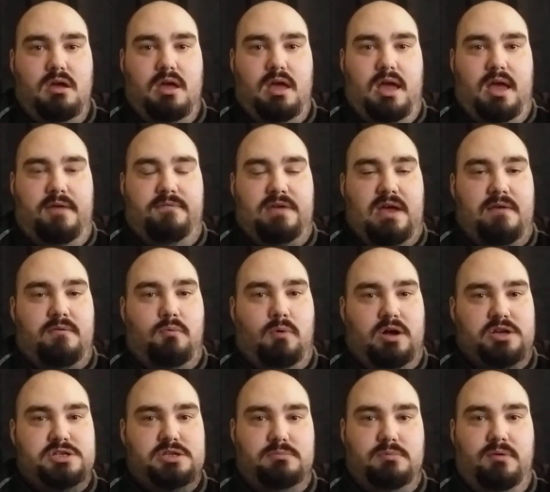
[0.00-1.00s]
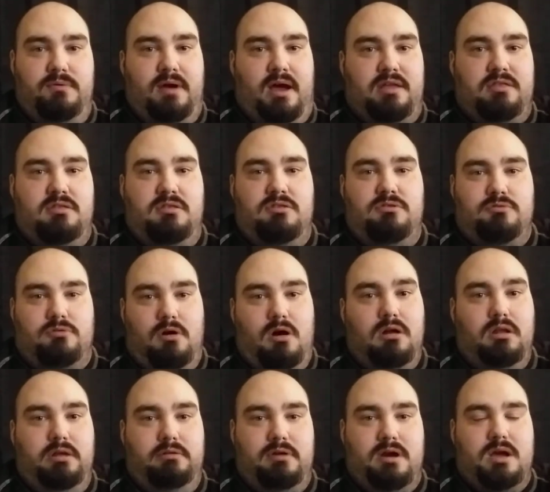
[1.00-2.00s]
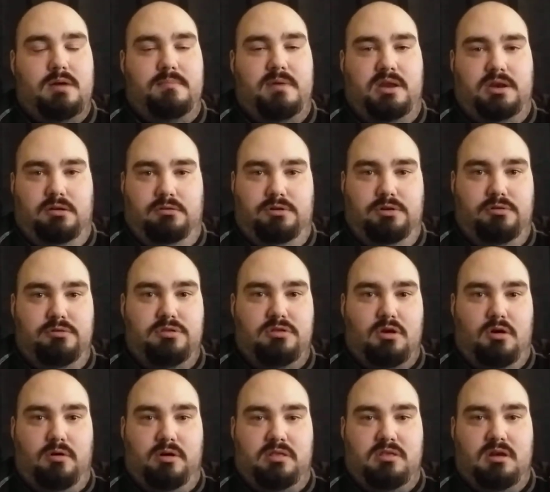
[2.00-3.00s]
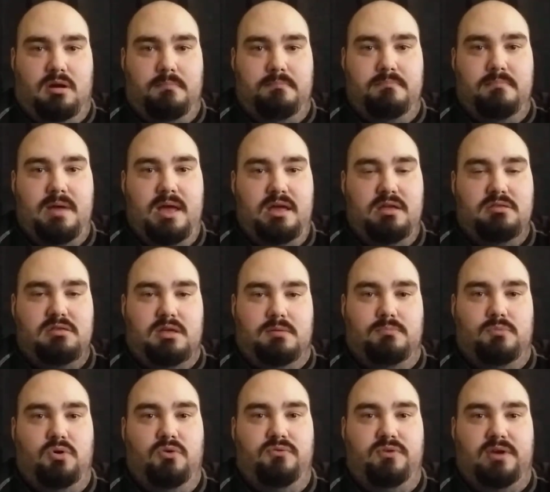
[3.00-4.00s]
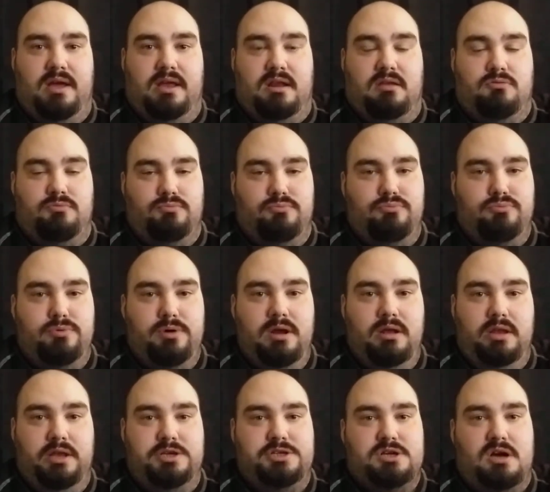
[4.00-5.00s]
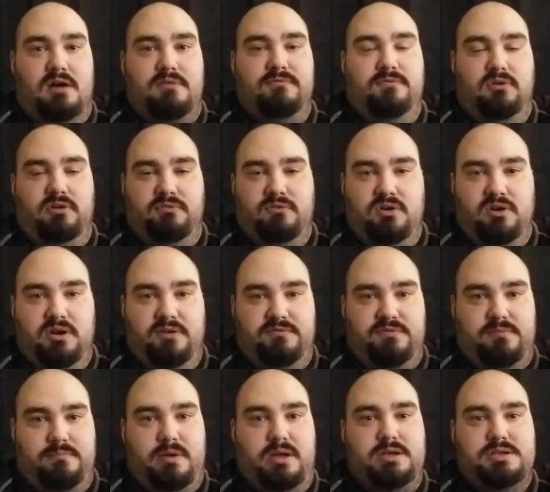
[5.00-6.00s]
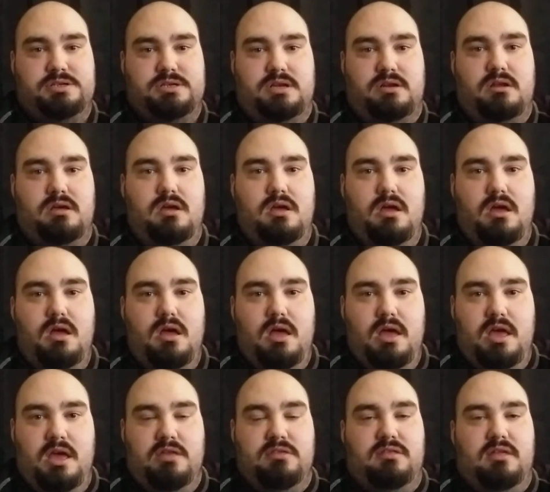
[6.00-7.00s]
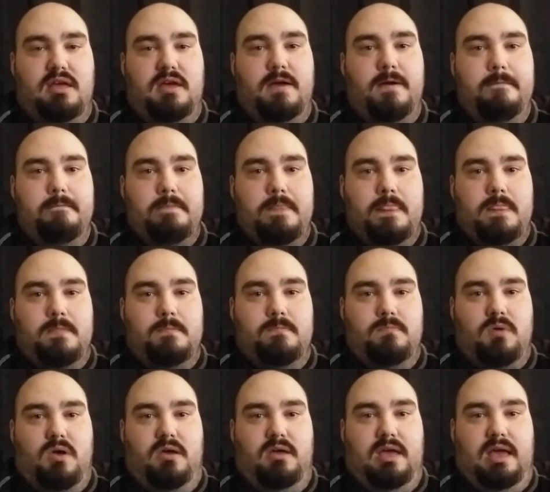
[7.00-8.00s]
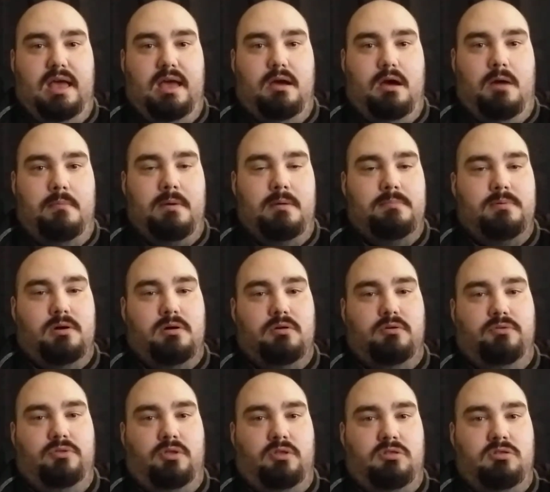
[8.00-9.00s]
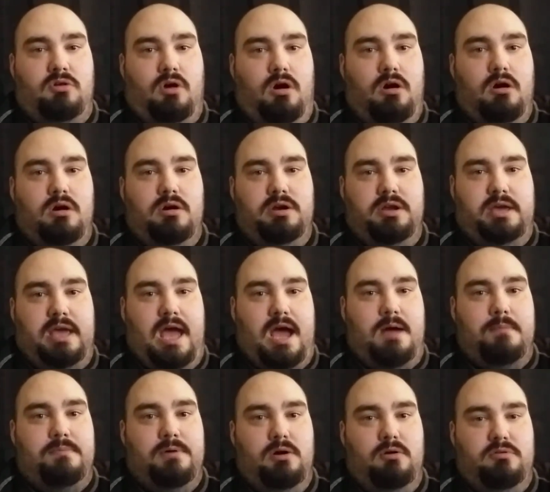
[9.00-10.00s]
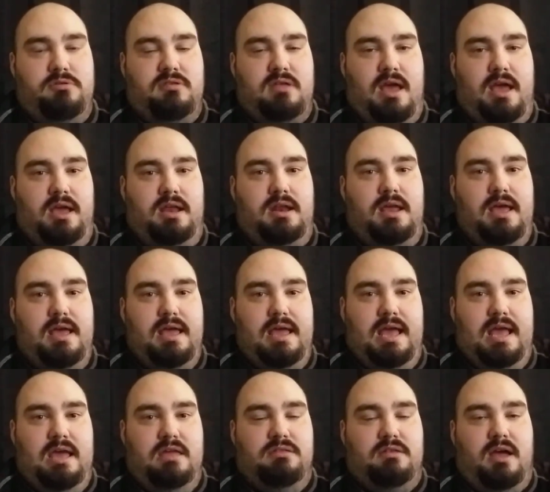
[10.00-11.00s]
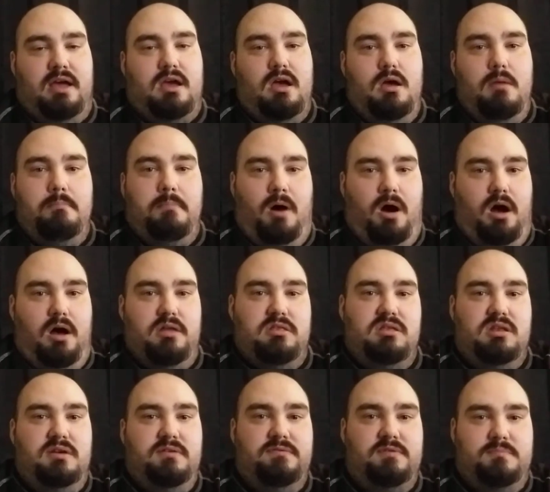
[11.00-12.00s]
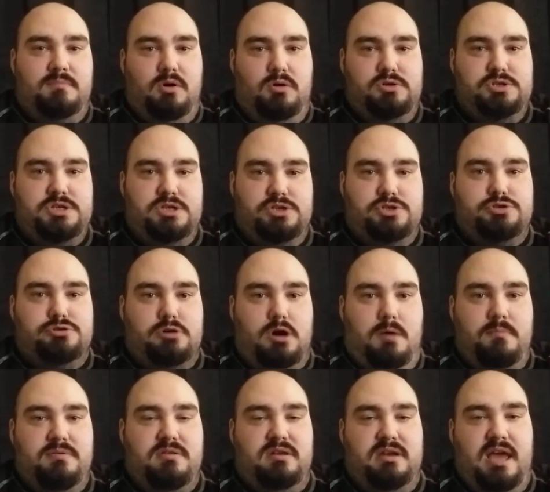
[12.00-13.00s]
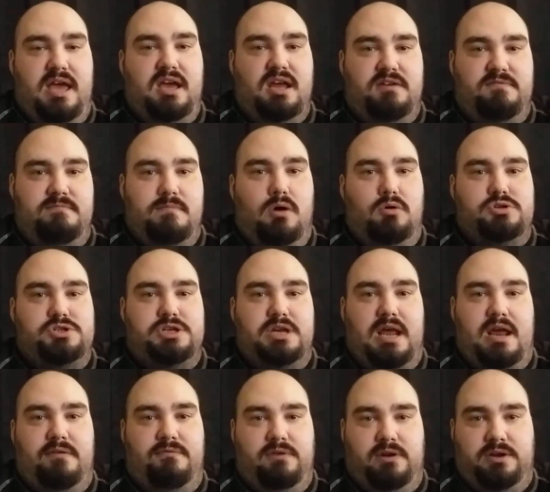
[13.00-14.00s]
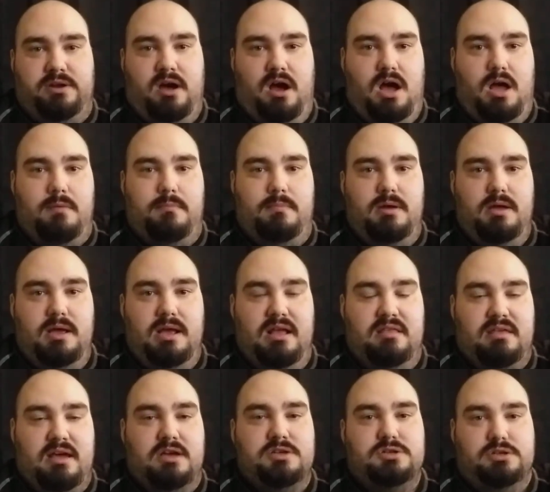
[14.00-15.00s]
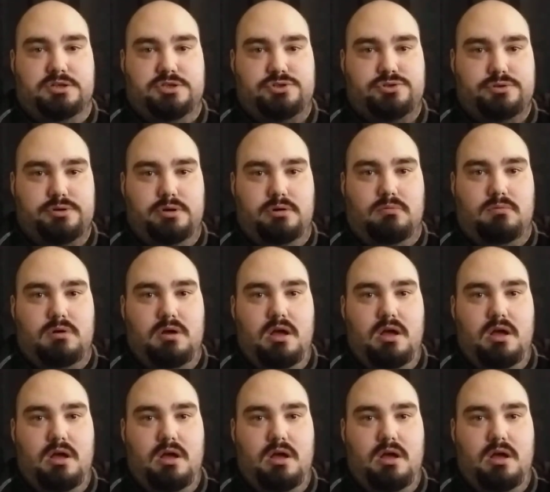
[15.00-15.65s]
if you haven't watched the movie, I strongly recommend you do so. It's an amazing movie, and it's really chock full of good information. You see, I remember the star DiCaprio saying he's like positive emotion trumps negative emotion every time. It's actually true.